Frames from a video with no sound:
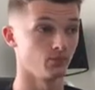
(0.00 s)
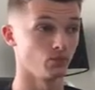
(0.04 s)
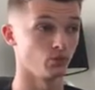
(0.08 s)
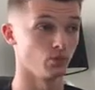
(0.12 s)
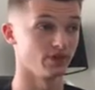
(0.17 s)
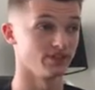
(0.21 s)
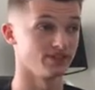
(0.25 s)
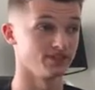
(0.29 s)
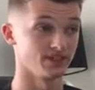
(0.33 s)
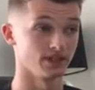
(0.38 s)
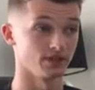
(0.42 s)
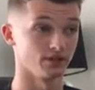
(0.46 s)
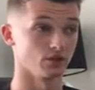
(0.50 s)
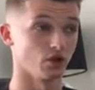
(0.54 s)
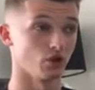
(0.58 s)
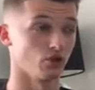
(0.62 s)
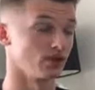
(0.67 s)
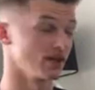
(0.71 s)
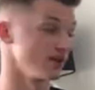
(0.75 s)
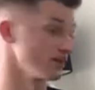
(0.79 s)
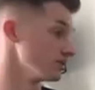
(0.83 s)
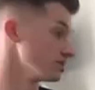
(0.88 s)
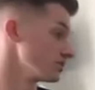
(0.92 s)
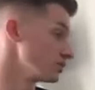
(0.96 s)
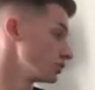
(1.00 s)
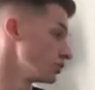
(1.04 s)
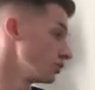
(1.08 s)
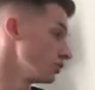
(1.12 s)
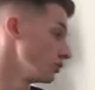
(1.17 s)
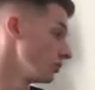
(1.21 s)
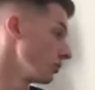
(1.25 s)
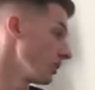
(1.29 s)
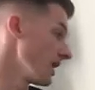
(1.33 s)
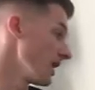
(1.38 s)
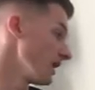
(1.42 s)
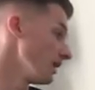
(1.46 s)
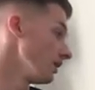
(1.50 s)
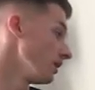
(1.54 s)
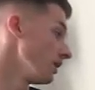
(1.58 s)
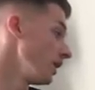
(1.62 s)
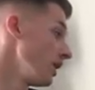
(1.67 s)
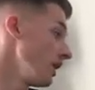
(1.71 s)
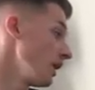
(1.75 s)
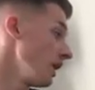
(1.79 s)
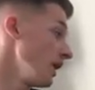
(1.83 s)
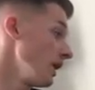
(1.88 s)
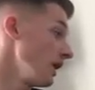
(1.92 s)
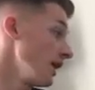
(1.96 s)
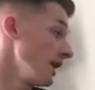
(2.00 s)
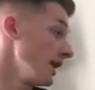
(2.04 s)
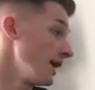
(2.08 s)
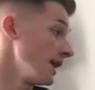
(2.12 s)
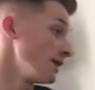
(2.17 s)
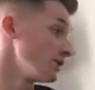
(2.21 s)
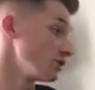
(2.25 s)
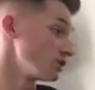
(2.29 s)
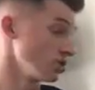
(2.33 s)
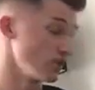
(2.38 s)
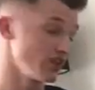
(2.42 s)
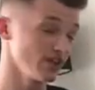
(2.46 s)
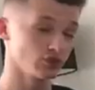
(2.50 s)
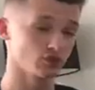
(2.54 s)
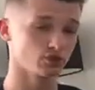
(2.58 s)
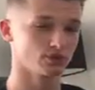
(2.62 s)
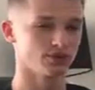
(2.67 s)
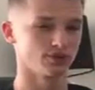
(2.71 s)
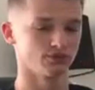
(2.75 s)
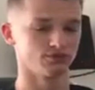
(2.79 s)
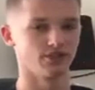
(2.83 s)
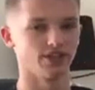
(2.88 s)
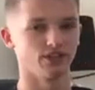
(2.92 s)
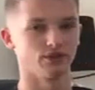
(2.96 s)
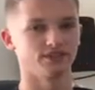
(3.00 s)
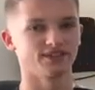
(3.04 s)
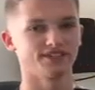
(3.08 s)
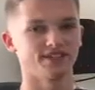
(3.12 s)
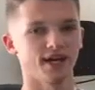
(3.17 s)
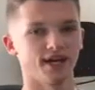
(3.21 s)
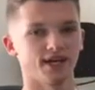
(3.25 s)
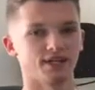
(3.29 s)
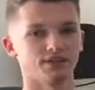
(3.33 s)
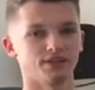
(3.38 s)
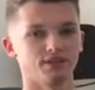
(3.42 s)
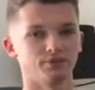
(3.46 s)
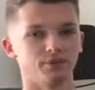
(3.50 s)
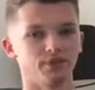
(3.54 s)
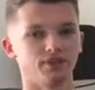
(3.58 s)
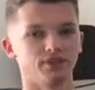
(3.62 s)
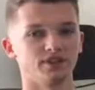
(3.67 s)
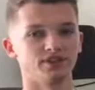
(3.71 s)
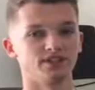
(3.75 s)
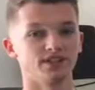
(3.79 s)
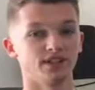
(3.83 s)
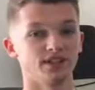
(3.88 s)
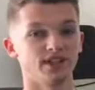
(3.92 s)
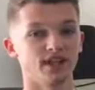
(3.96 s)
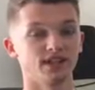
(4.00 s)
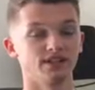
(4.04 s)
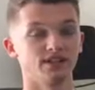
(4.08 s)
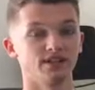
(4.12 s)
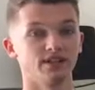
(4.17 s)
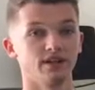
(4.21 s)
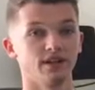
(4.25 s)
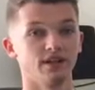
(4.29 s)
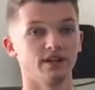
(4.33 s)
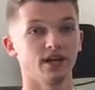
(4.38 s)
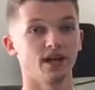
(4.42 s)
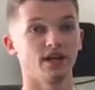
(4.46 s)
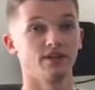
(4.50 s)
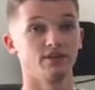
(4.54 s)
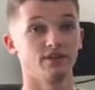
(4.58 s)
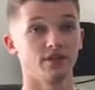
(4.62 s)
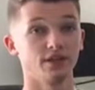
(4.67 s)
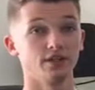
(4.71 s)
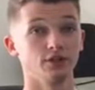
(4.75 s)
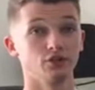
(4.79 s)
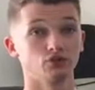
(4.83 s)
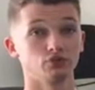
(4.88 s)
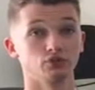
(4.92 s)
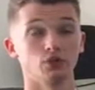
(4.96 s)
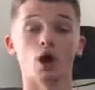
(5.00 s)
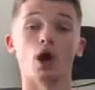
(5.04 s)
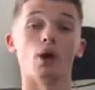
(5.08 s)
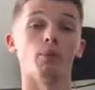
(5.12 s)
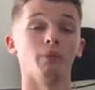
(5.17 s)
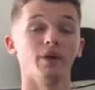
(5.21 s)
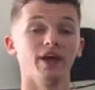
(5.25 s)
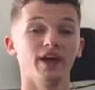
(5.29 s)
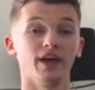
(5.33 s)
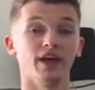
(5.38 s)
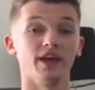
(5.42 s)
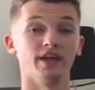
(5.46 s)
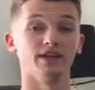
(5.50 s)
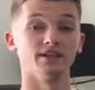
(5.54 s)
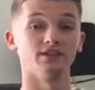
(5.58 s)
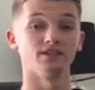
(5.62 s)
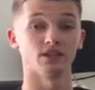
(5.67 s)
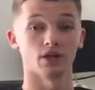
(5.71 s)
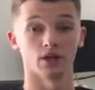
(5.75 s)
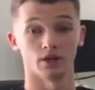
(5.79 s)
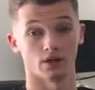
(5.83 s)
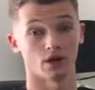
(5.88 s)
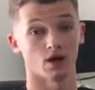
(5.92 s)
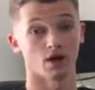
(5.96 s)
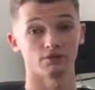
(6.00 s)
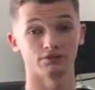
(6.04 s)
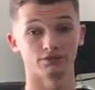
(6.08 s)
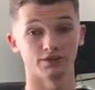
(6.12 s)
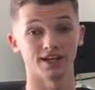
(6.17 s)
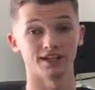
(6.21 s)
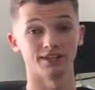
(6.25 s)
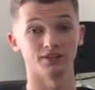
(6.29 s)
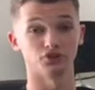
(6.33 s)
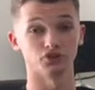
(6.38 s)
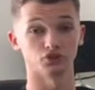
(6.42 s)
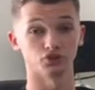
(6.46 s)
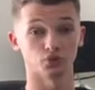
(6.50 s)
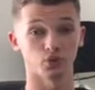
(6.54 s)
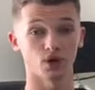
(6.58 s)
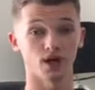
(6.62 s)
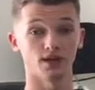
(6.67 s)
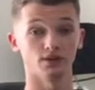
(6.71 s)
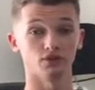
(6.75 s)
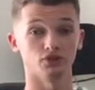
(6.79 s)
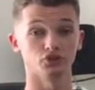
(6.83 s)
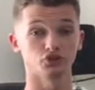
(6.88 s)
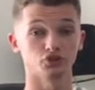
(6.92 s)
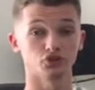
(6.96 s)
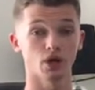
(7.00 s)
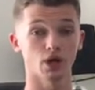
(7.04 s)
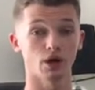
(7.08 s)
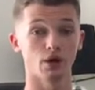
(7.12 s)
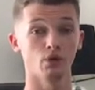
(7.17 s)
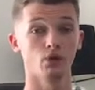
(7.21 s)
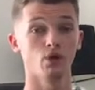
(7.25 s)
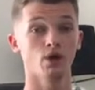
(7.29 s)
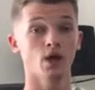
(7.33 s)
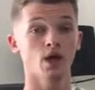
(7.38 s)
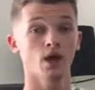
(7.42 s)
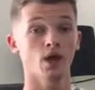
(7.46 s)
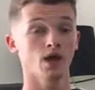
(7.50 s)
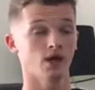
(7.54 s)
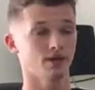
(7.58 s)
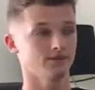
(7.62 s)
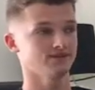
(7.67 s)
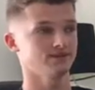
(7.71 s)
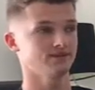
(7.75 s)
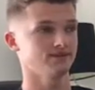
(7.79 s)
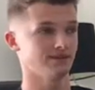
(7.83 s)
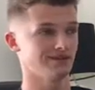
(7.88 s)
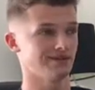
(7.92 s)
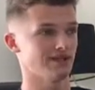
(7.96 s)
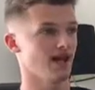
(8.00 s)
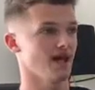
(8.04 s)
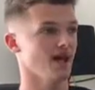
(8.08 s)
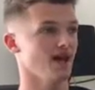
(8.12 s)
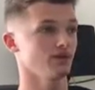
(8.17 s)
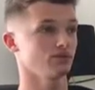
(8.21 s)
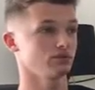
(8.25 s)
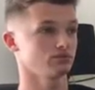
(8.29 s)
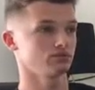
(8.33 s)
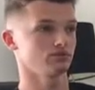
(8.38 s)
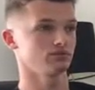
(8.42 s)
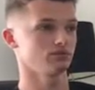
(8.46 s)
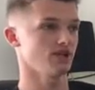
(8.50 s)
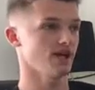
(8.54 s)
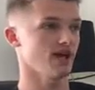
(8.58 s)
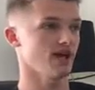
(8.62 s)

which didn't go down too well. So this was a real test, because at the end of the day, these were our peers and our friends as well. So how